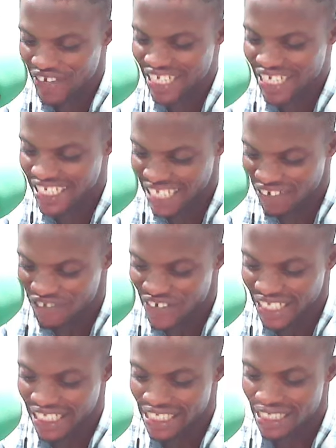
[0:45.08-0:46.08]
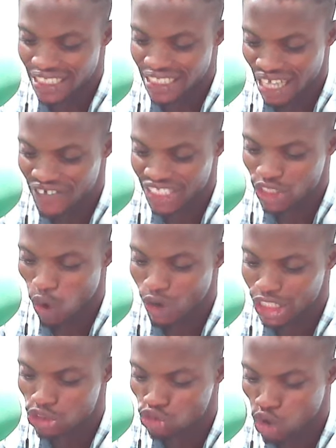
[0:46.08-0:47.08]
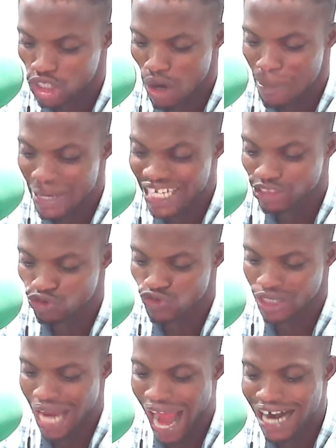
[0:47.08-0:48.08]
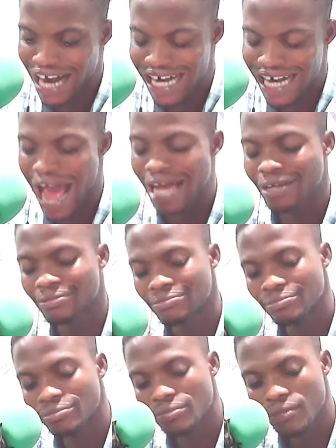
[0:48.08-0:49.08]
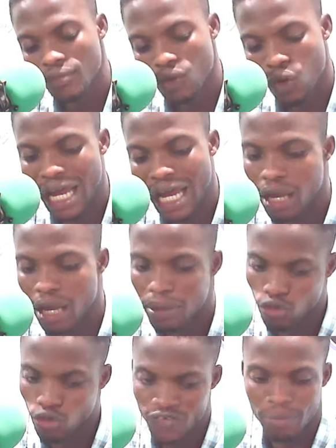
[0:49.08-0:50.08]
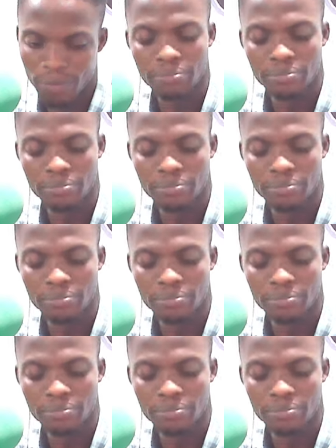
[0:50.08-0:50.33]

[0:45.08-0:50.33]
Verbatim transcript: service auditorium ministry Accra on Nanka better from